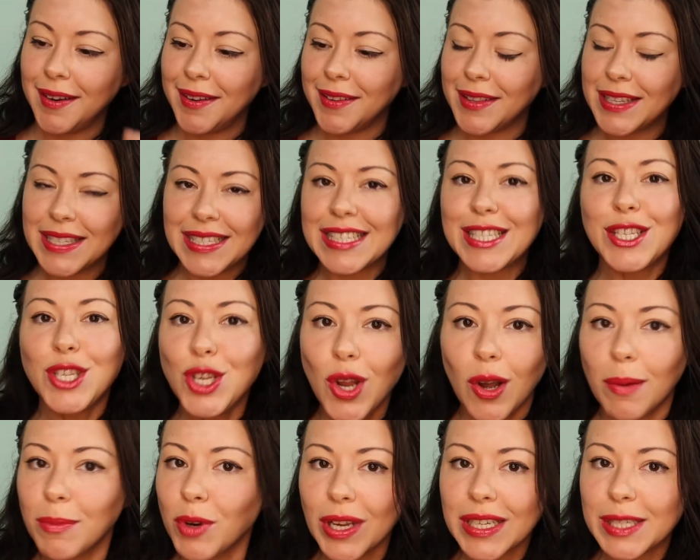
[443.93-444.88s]
This is
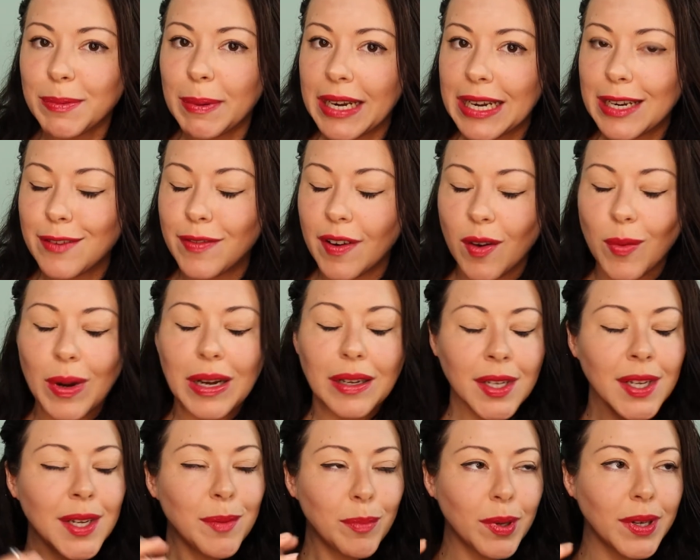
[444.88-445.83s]
not, I'm not explaining it very well,
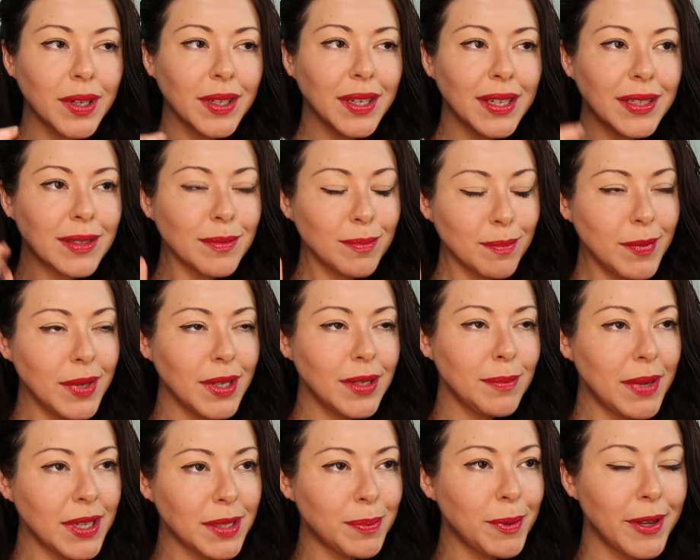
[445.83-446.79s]
but it
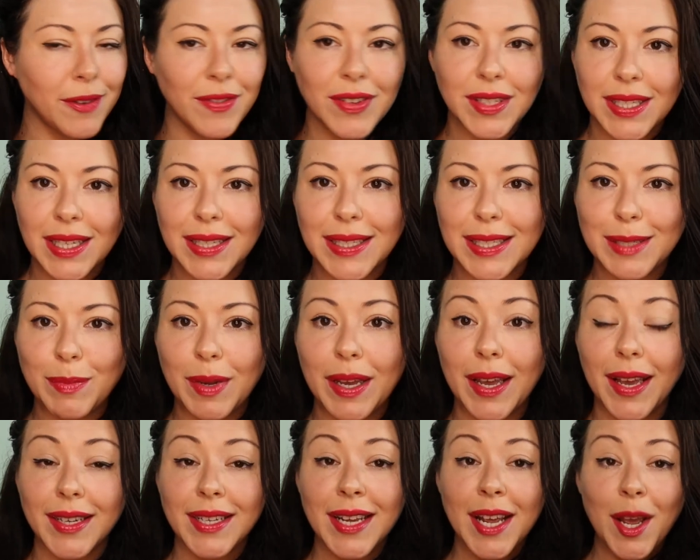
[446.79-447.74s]
makes perfect sense in my
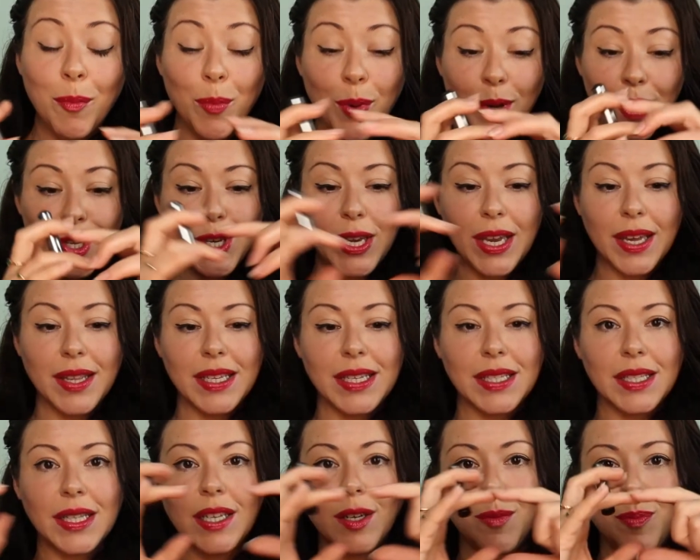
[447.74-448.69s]
head. But you get
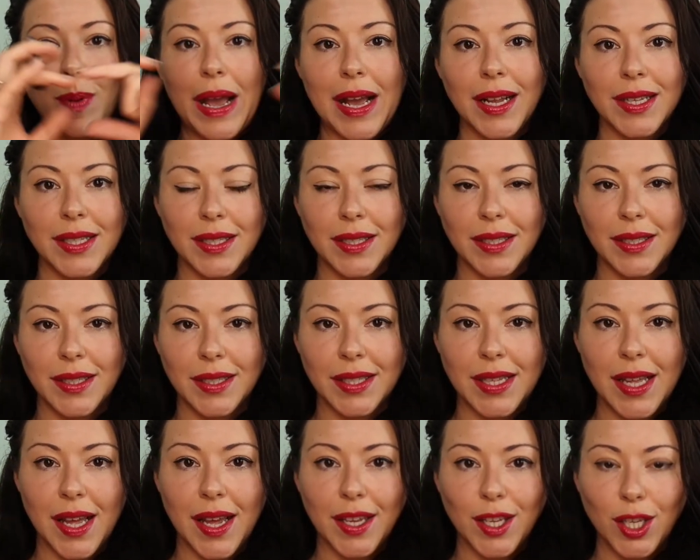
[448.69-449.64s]
these little patterns
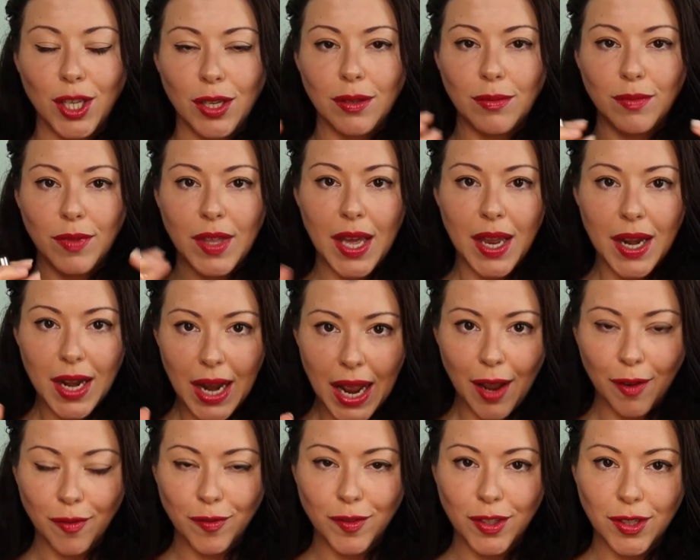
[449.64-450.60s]
that you then
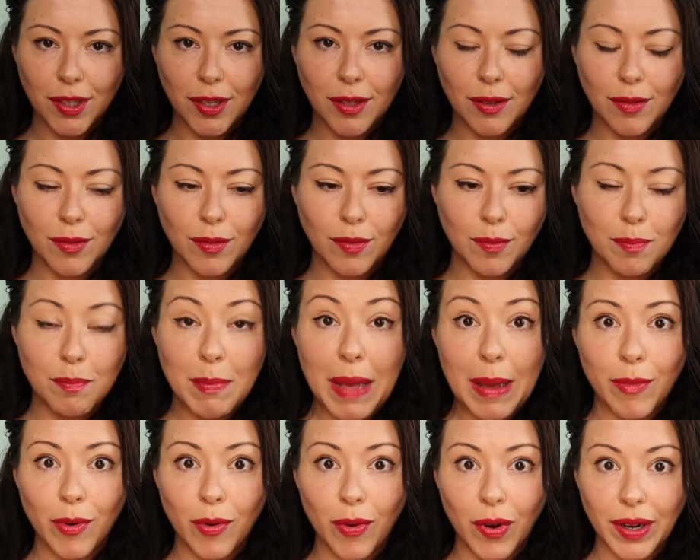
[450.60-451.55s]
have to
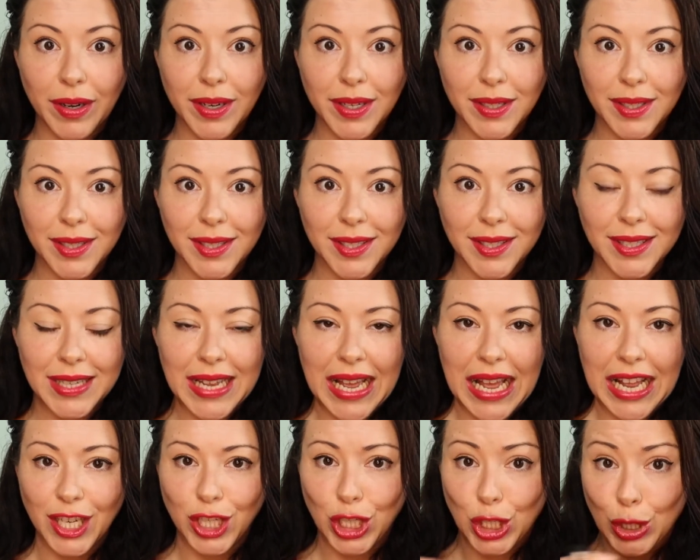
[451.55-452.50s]
memorise,
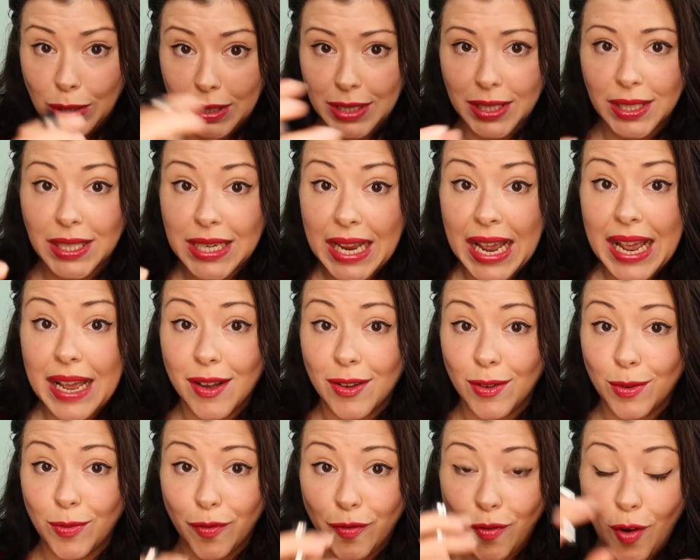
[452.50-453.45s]
and you can
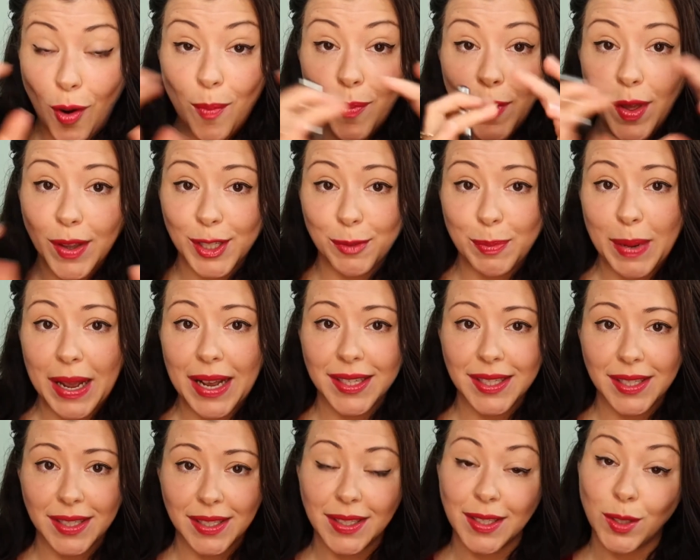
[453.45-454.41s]
tell from those
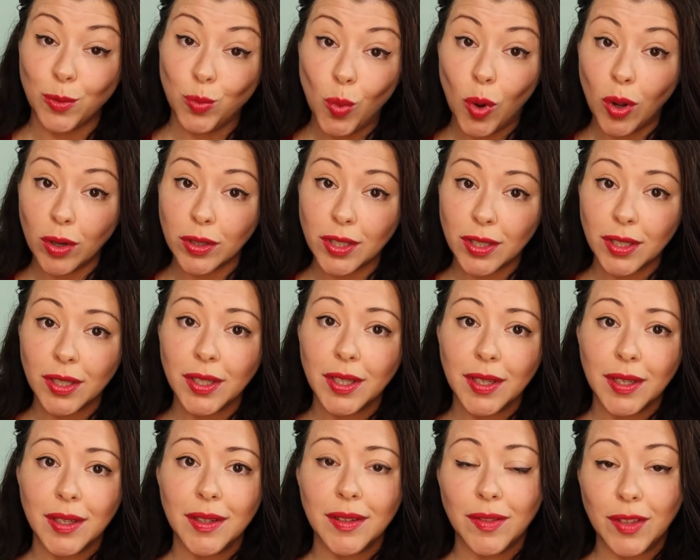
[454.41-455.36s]
patterns what
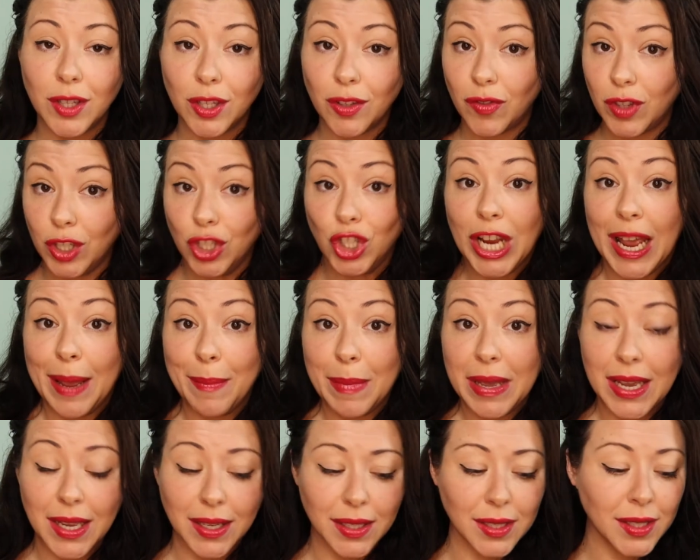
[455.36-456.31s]
the gem
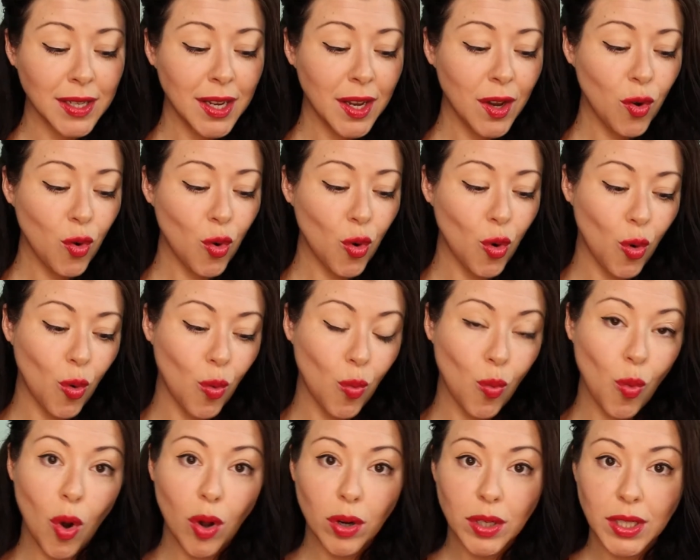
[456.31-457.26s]
is, or
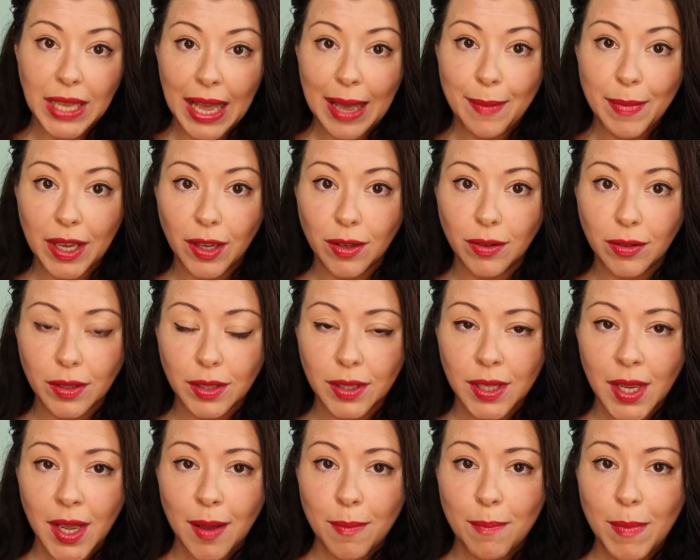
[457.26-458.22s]
what chemicals
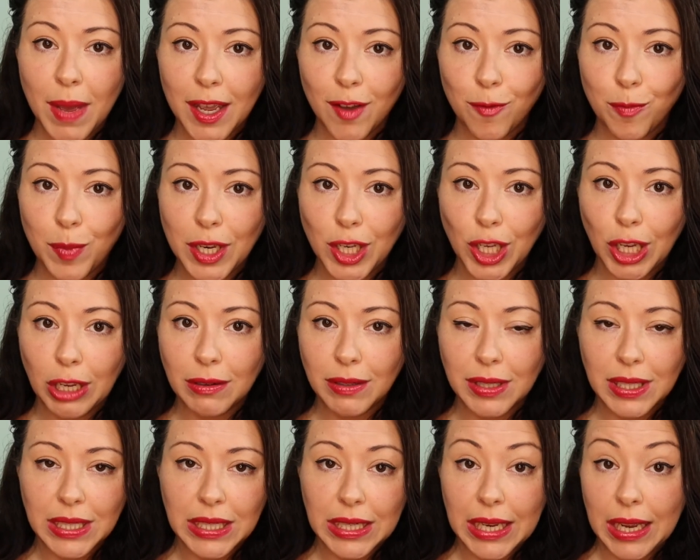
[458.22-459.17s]
may have been
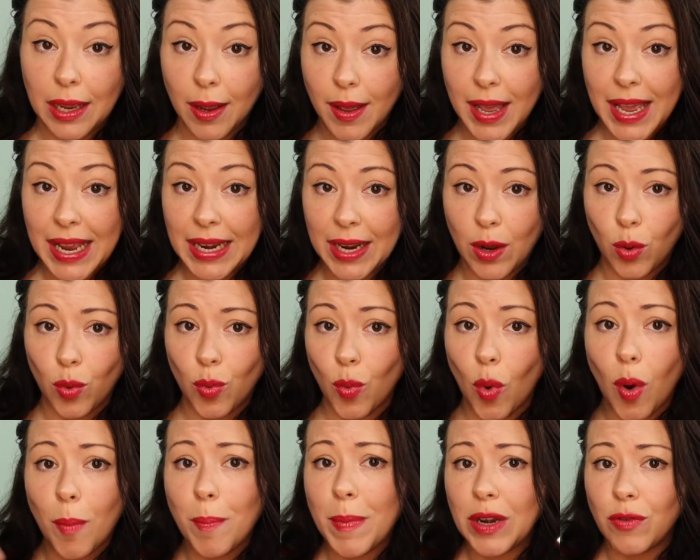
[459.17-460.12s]
used in it, or
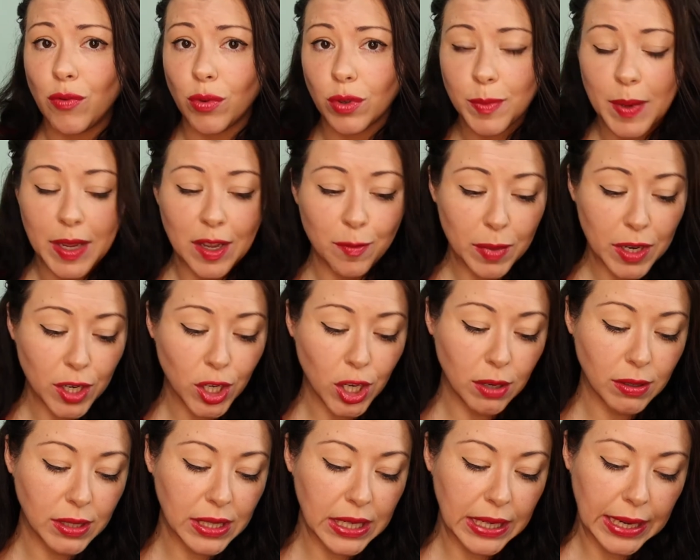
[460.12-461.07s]
what minerals may have been
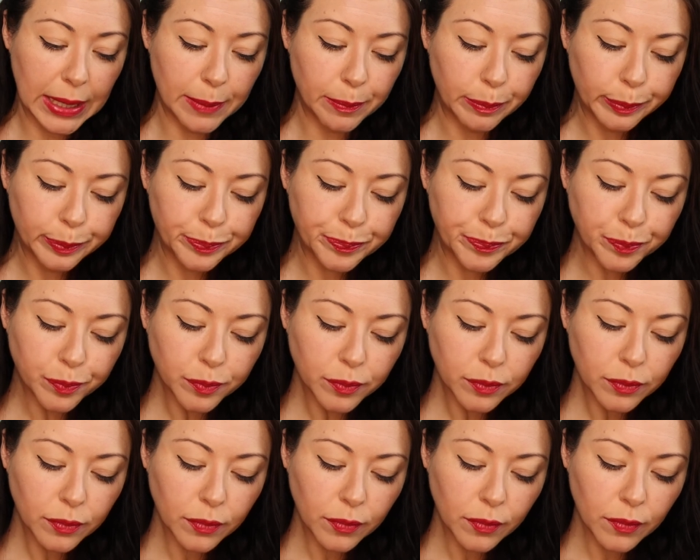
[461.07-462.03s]
used in it,
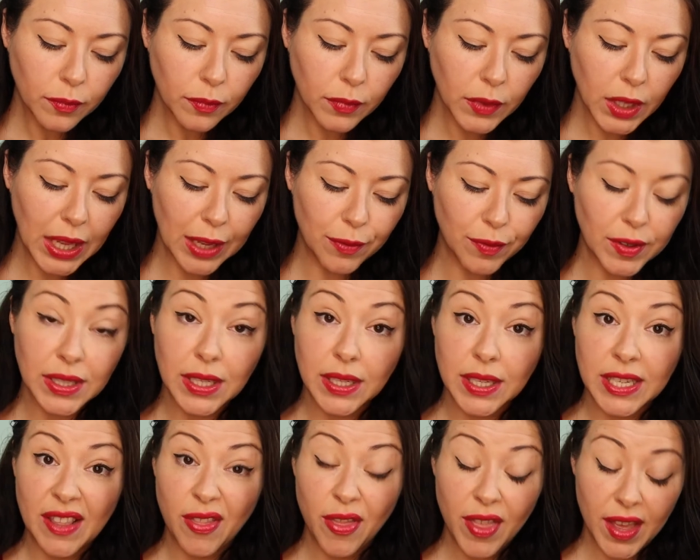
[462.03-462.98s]
if it's a
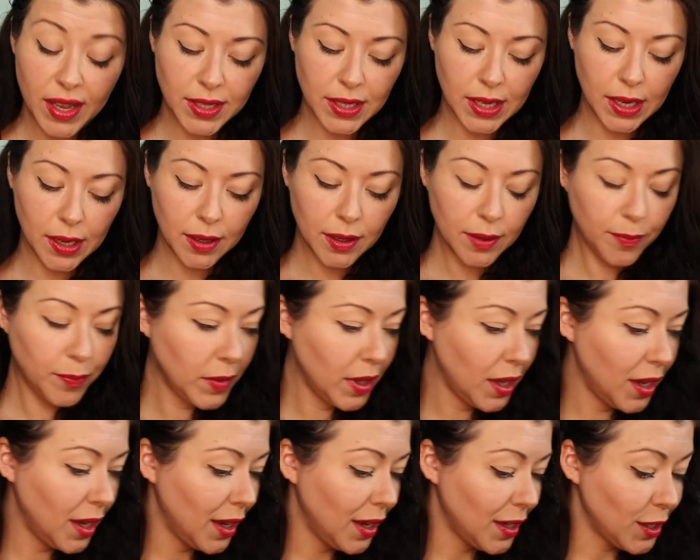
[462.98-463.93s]
synthetic.
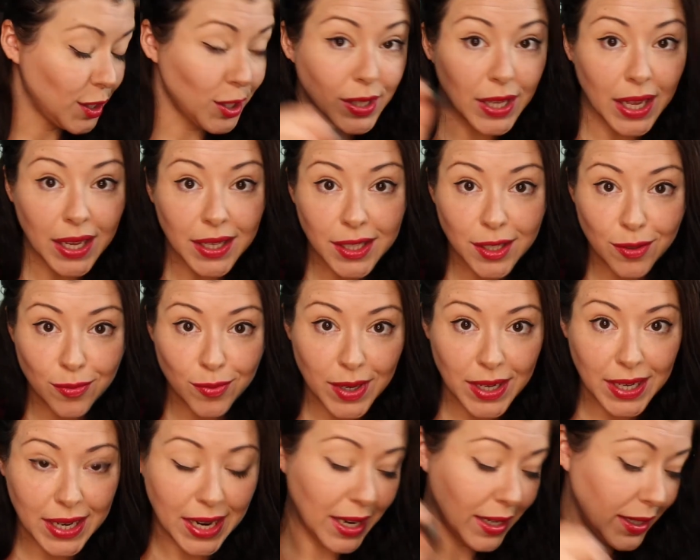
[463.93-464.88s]
So that's a
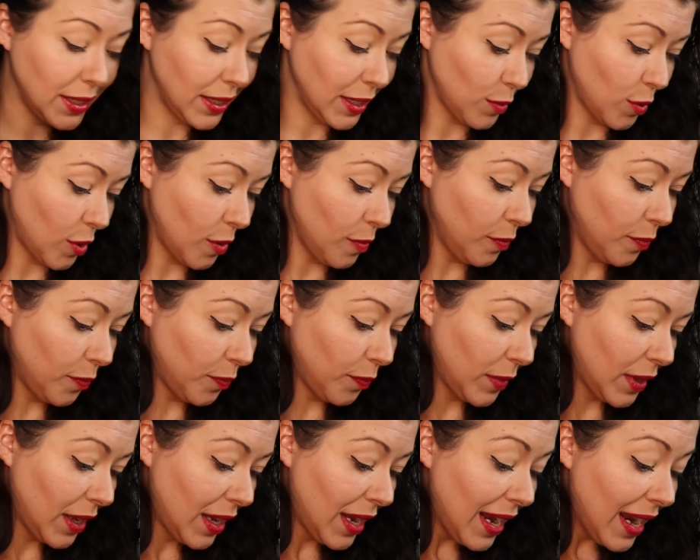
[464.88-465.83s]
really handy one.
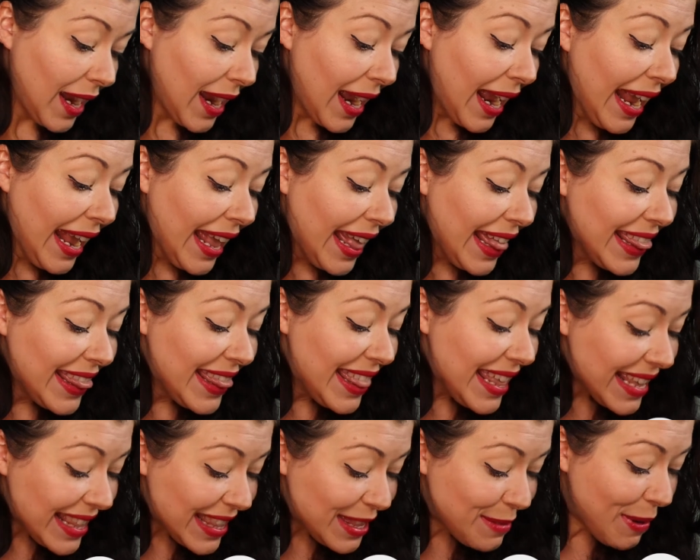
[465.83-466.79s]

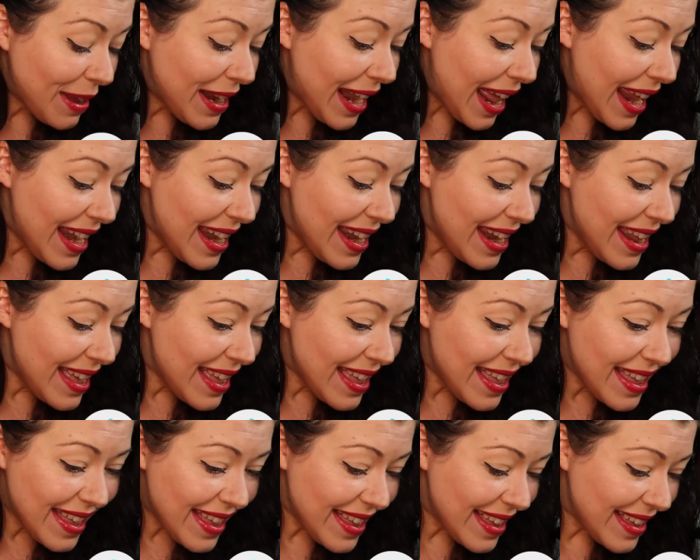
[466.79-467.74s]
This one I
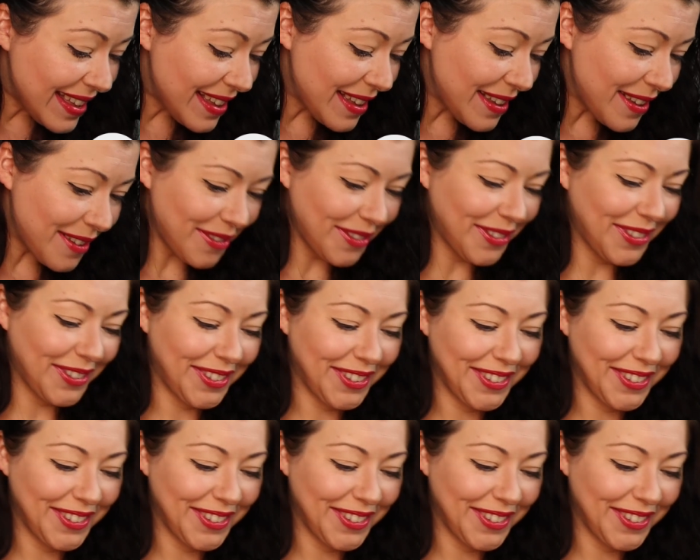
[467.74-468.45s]
love.